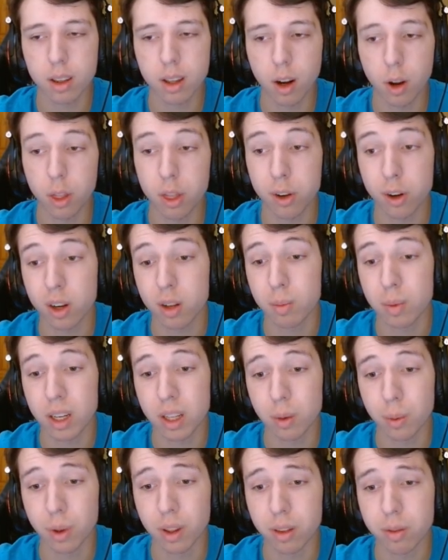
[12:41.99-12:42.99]
They are
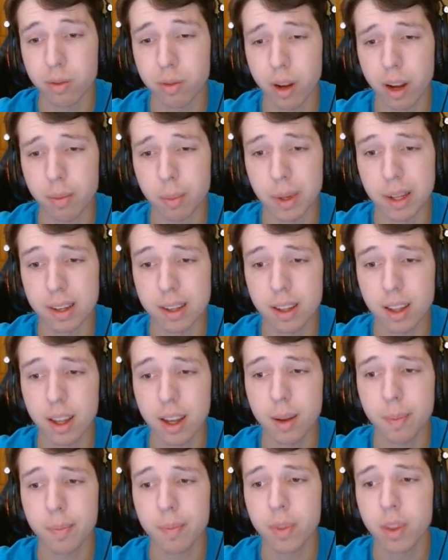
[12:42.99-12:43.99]
30-minute with 5-minute
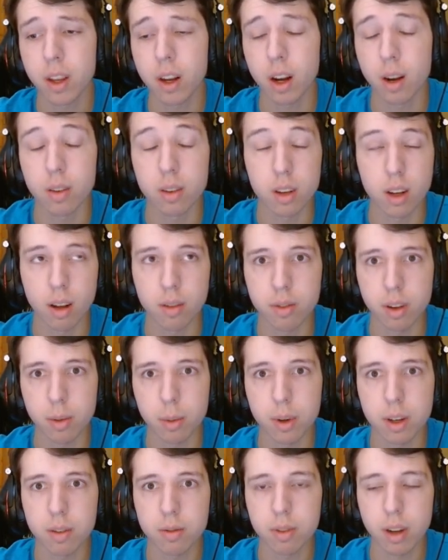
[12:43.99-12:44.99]
delay. Not 5
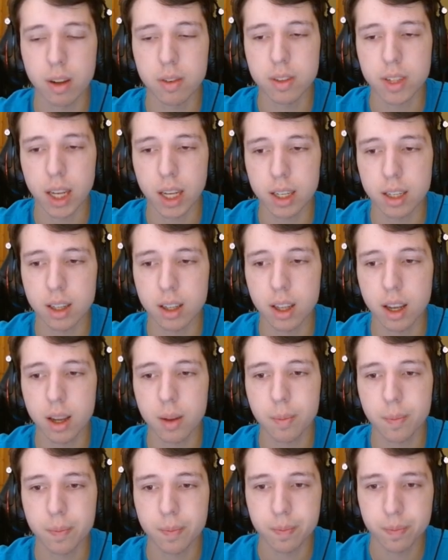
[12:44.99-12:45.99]
minute, 5-second delay.